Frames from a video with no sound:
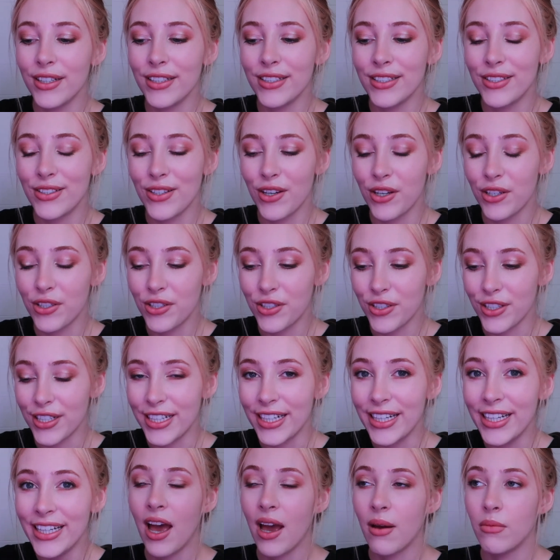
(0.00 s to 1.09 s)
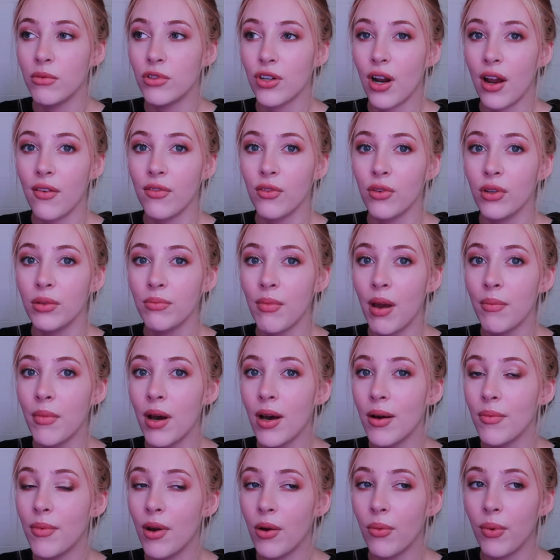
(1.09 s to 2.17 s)
surgery, I'm driving with my
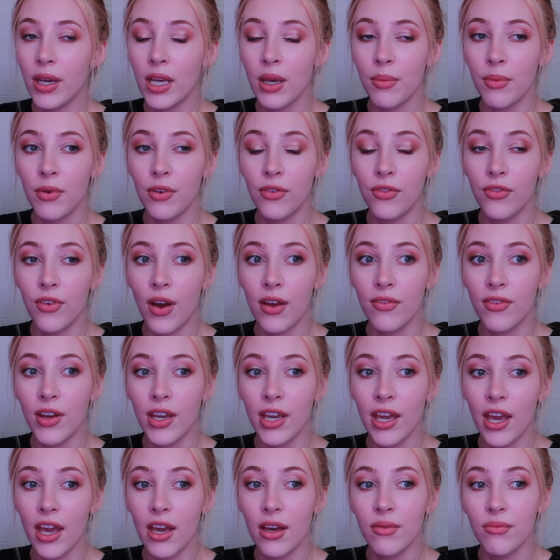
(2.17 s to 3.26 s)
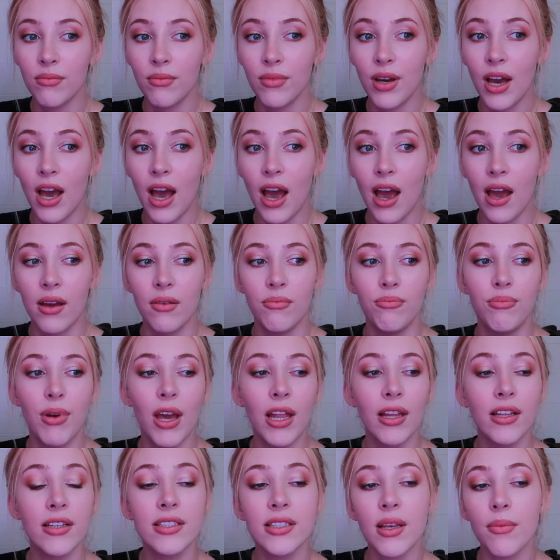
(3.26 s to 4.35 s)
mum. I wake up at 5 AM. I
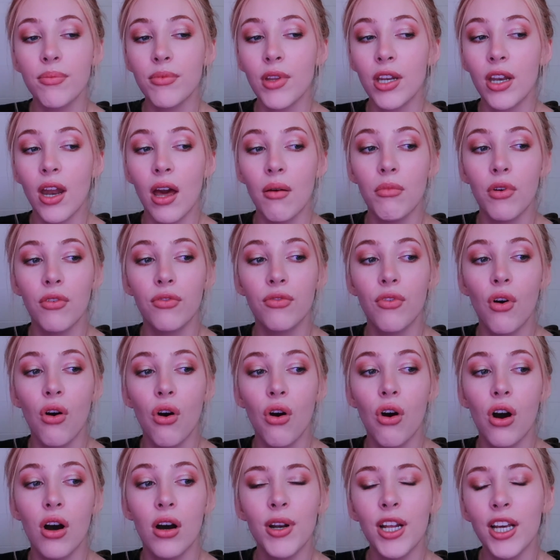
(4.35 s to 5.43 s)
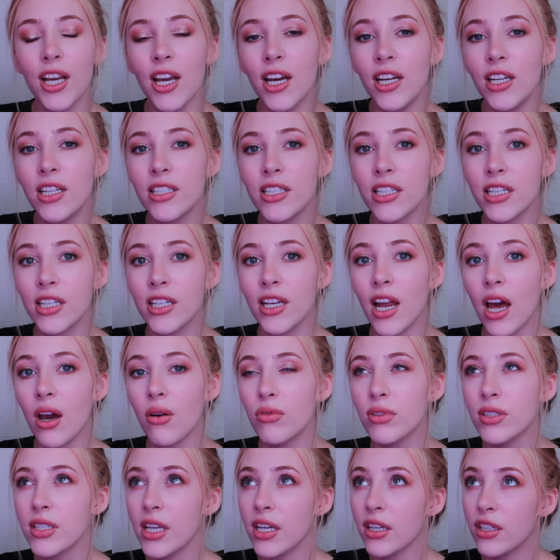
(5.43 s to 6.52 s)
barely slept the night before, but I kind of did. I
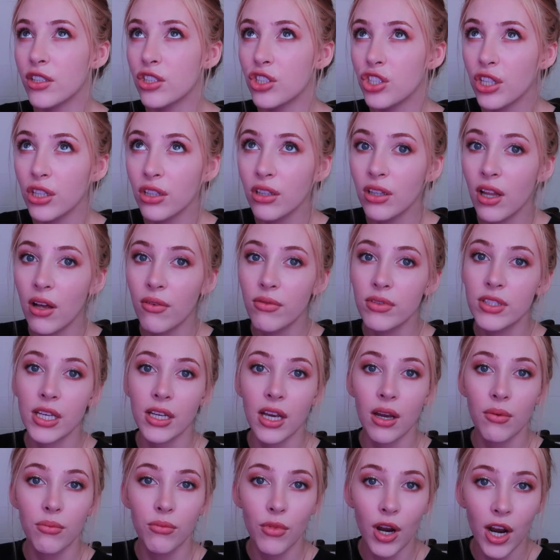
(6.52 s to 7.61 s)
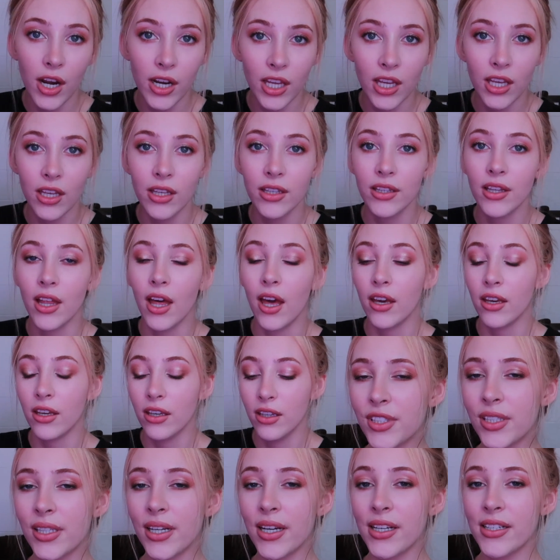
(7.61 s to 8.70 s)
was like chill. I was like, I'm ready, like
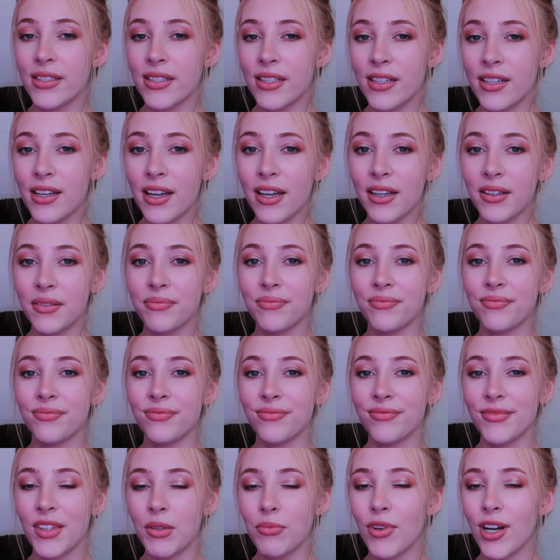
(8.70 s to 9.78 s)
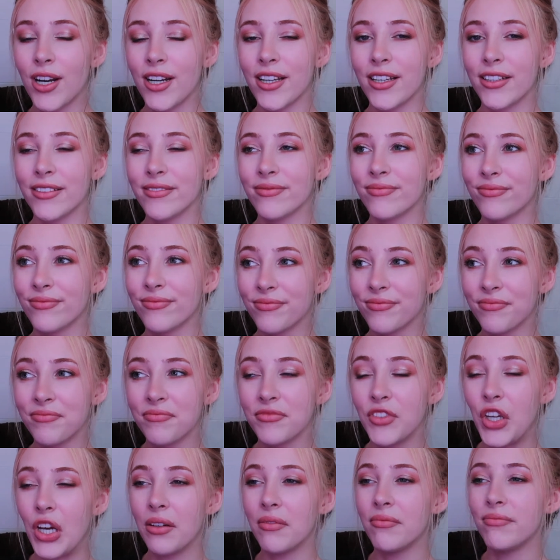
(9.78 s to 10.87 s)
today's the day, I'm ready.
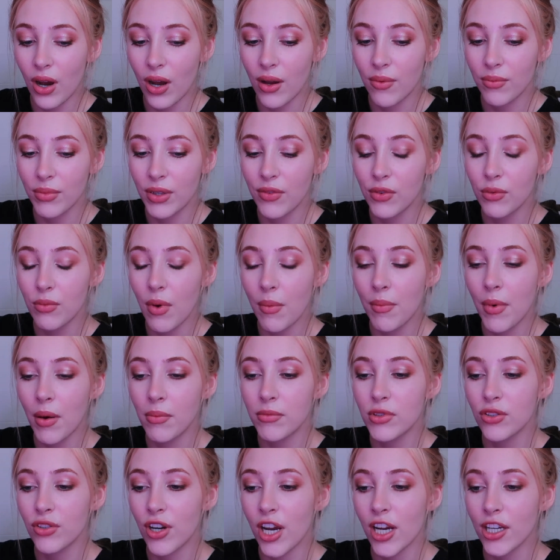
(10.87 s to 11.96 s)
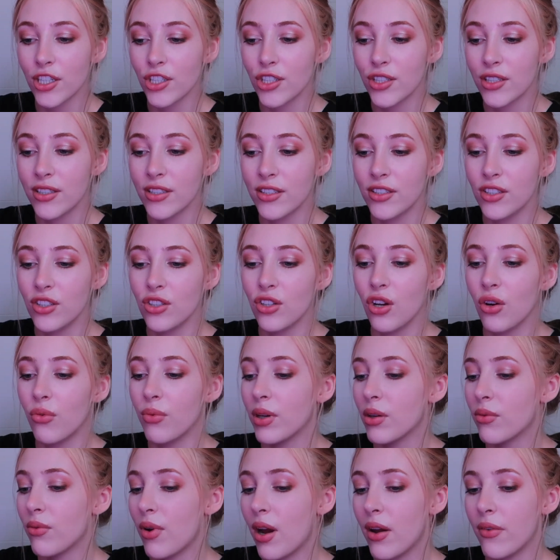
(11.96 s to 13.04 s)
Yeah, I'm giving my mom directions.
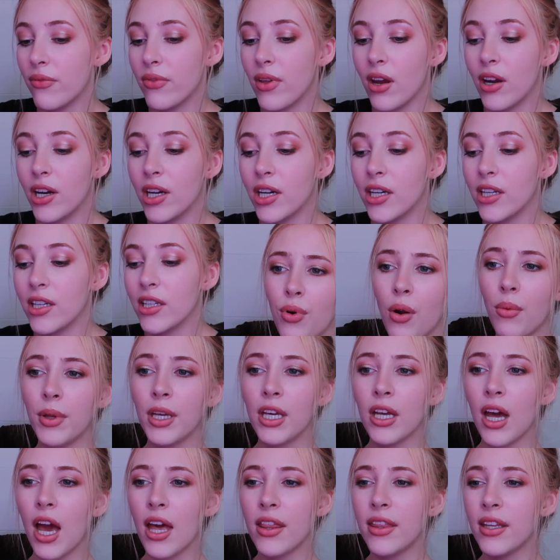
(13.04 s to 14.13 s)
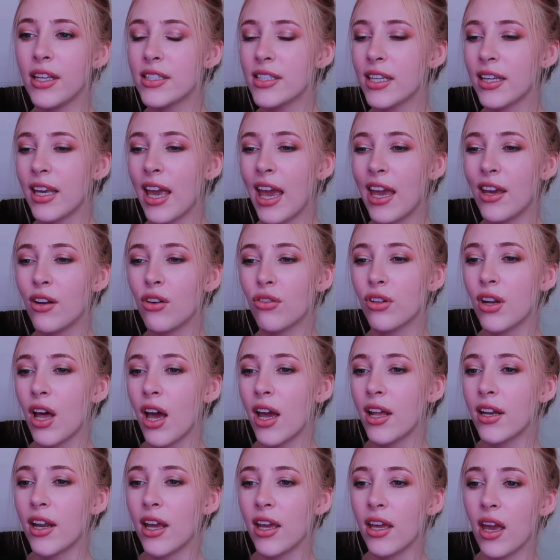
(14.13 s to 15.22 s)
We arrived there at probably, I think it's like 8 or
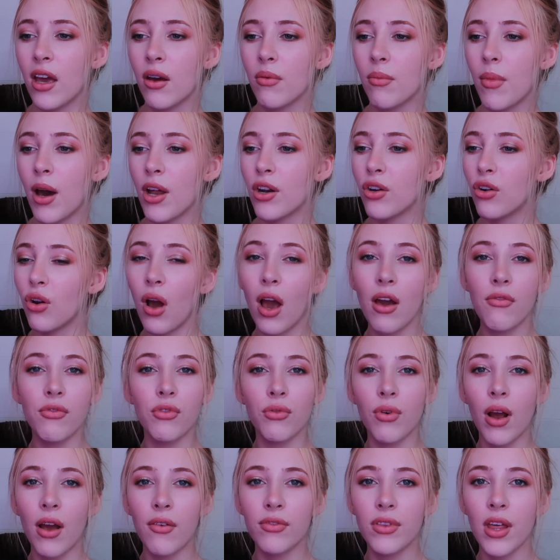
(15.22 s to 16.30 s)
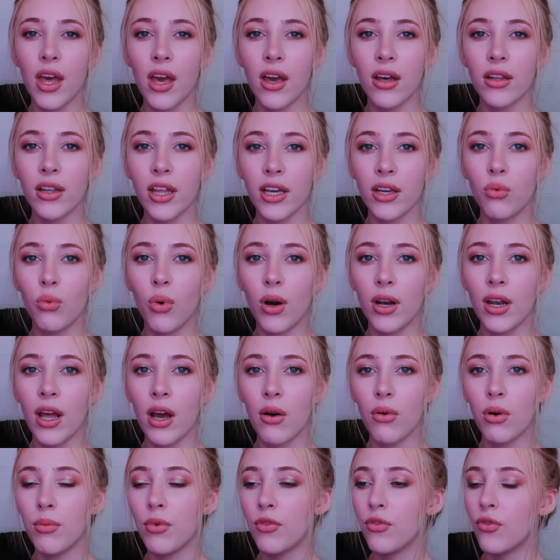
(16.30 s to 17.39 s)
9 AM. I don't know. I've arrived there like 1
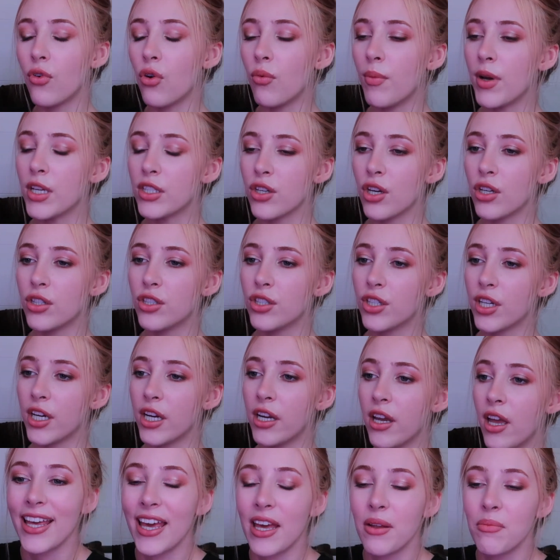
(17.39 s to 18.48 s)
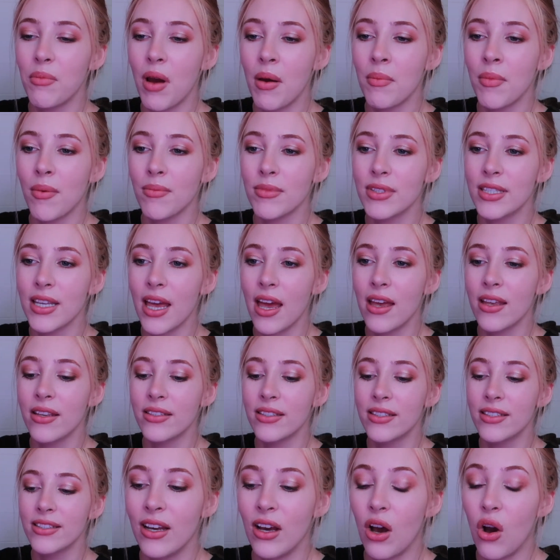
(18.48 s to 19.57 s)
hour before my surgery. And my mom
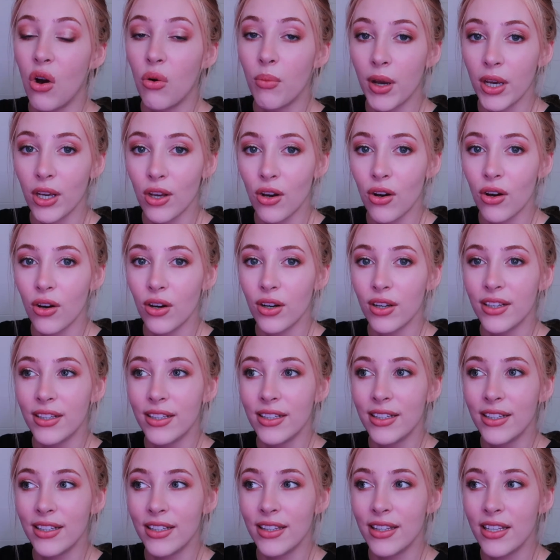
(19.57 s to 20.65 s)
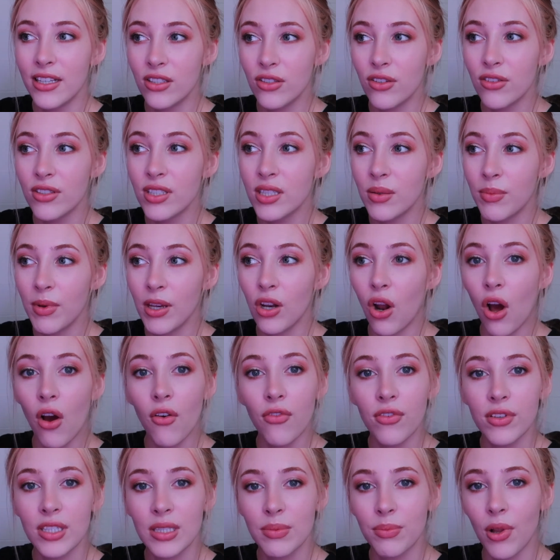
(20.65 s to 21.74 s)
says, oh my God, this used to be an
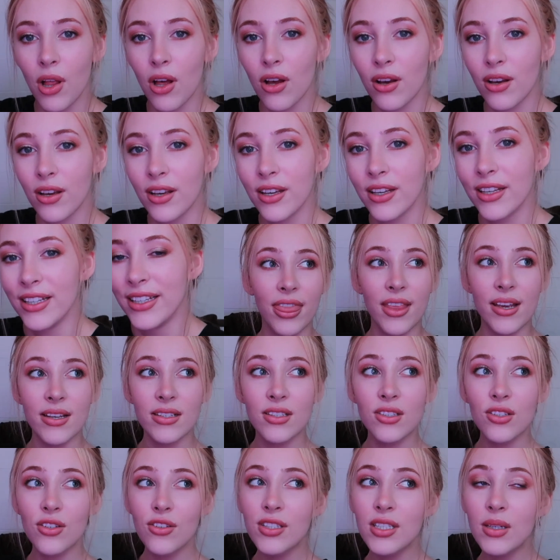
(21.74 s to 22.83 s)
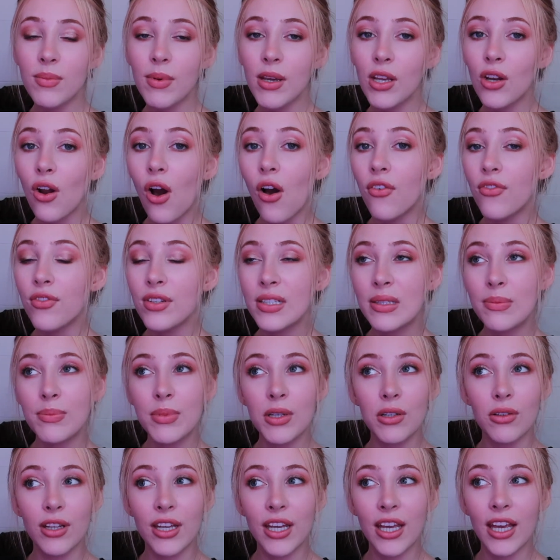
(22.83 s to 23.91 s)
office block. This used to be an office
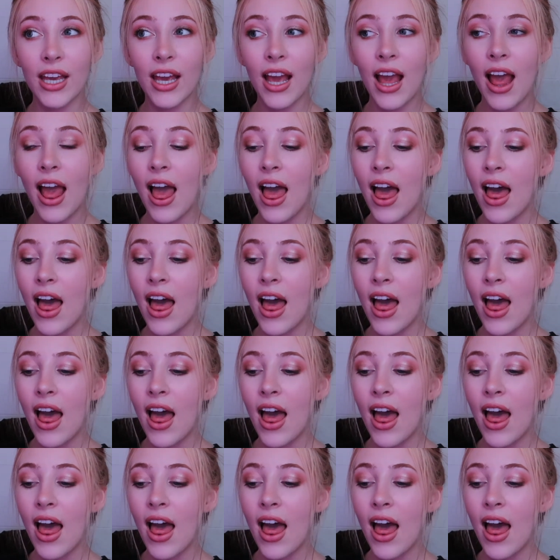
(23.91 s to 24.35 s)
building